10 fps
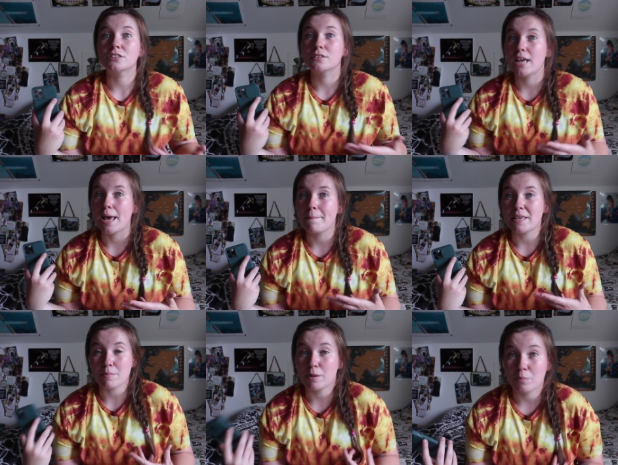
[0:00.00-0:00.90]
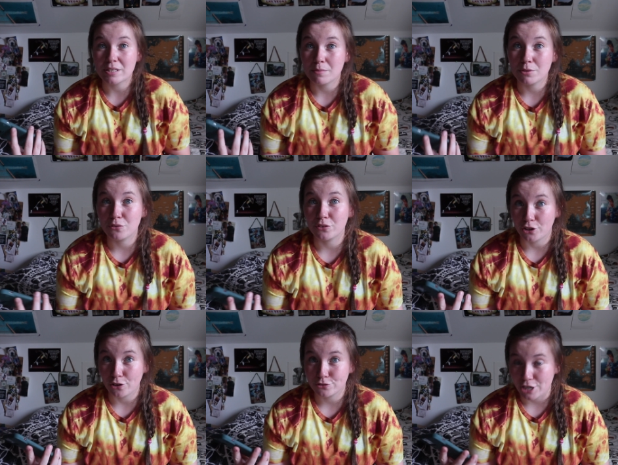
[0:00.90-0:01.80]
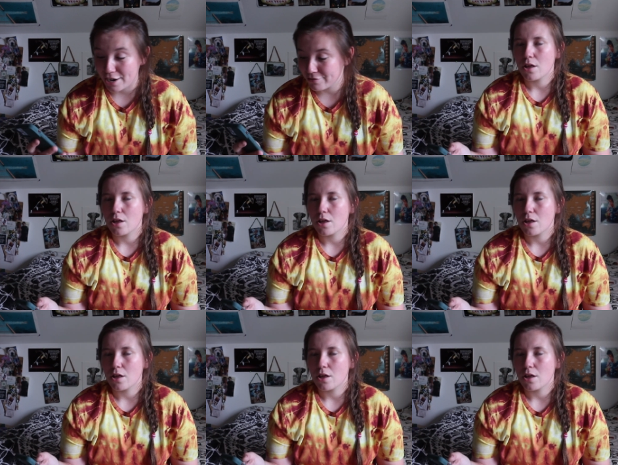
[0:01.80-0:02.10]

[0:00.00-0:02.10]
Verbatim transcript: um, emailing me something over Google Drive.